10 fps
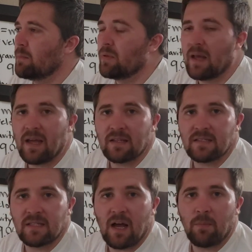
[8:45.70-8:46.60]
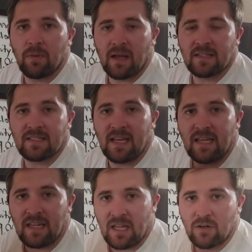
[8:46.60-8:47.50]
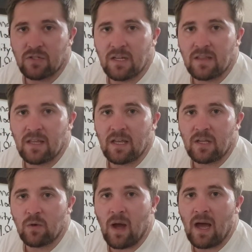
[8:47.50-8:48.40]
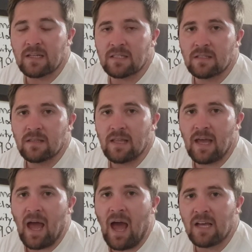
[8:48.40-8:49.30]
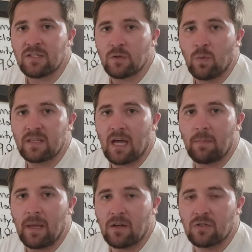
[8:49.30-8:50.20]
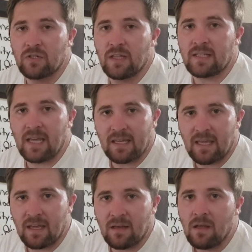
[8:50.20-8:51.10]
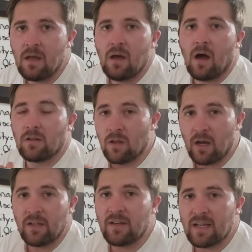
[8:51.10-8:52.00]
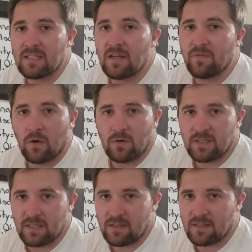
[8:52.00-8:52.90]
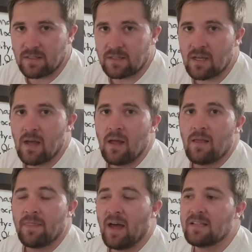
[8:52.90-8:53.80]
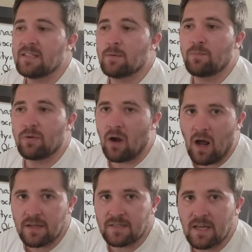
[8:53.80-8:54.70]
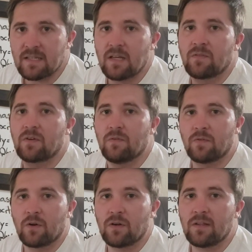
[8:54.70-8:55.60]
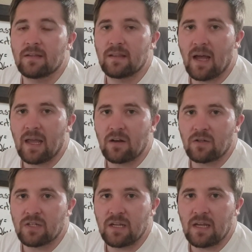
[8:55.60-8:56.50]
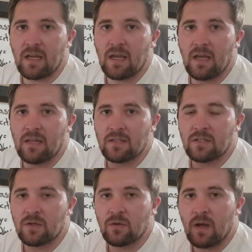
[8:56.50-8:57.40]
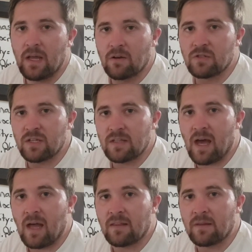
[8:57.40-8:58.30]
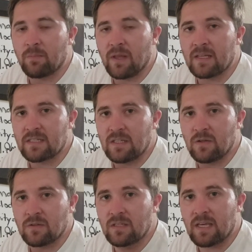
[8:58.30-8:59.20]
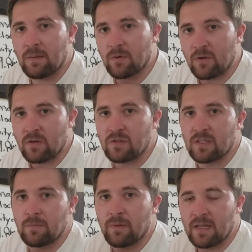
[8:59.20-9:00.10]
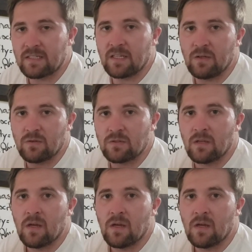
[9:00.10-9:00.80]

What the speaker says: plants and how plants take in energy, it asked you what type of energy they take in. A lot of you guys had photosynthesis. That's the process of converting the light energy into energy that the plants can use, the chemical energy the plants can use